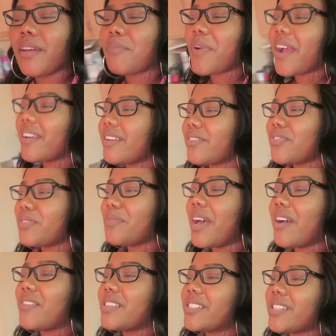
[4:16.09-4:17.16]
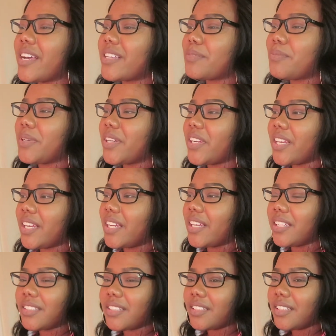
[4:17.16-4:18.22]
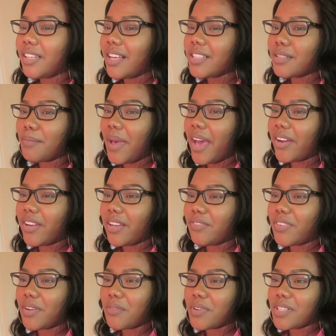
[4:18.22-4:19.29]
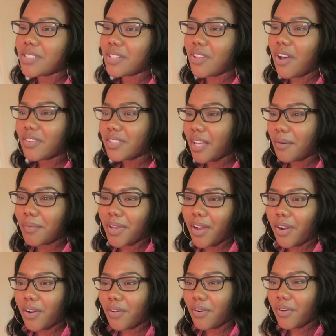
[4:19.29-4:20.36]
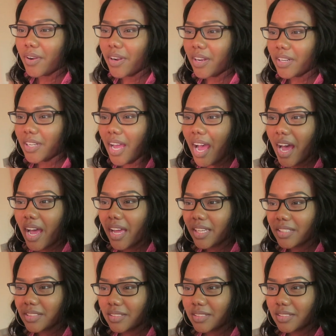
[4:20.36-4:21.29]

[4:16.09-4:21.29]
can get pregnant from having sex, period. It doesn't matter if it was a long time ago or not.